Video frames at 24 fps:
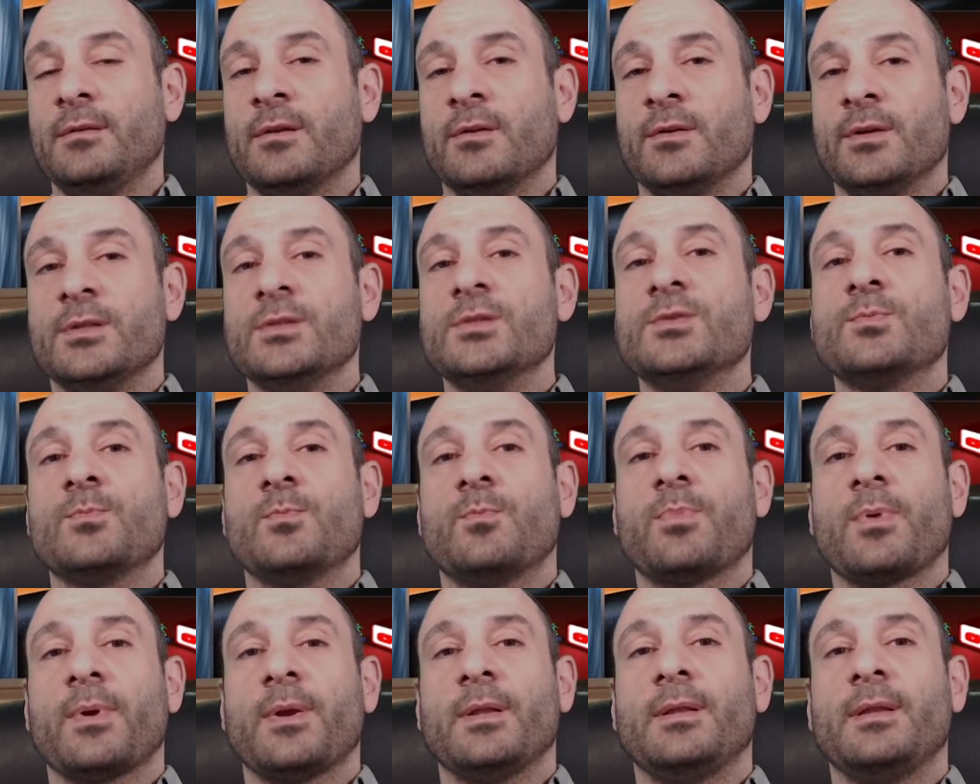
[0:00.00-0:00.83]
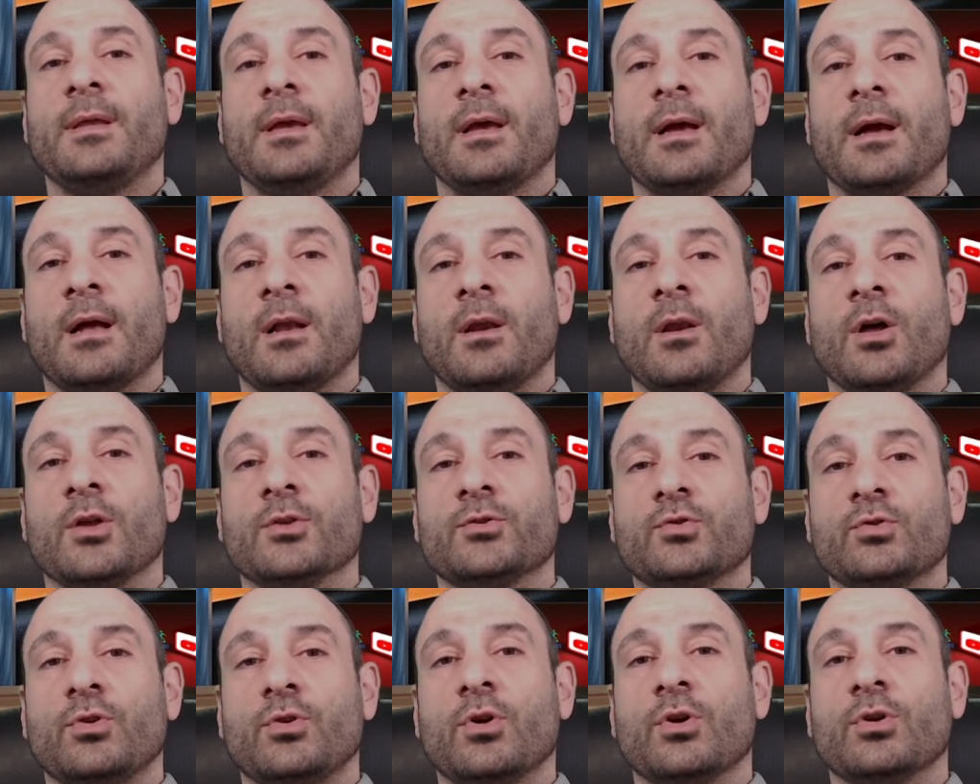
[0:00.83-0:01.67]
There is pretty a
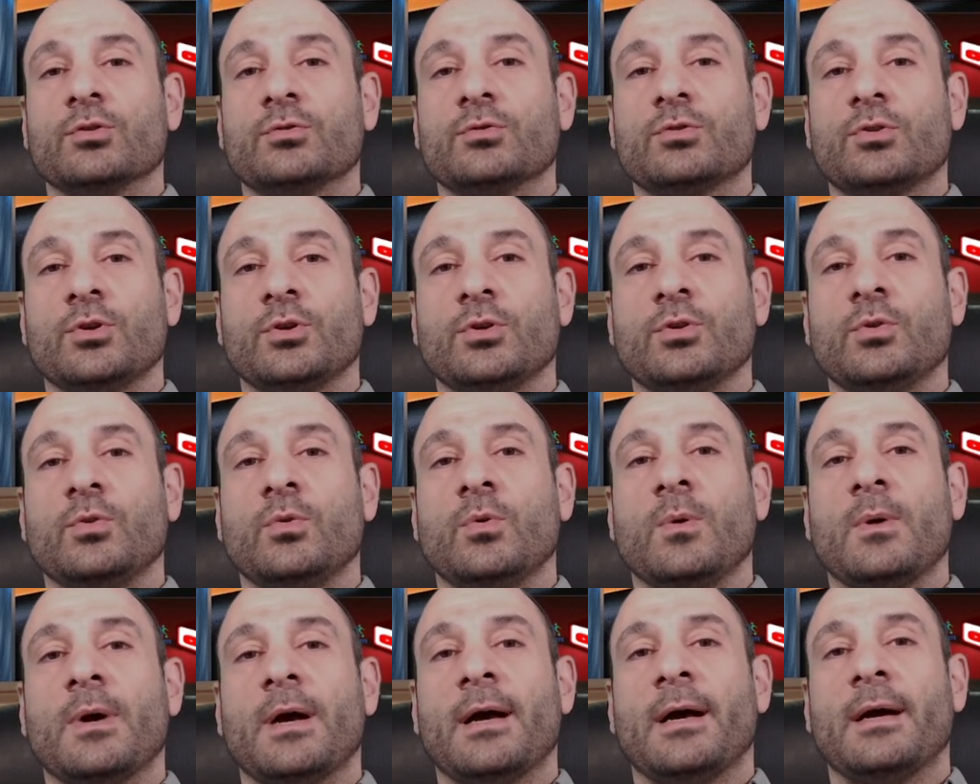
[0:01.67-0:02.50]
lot to go through.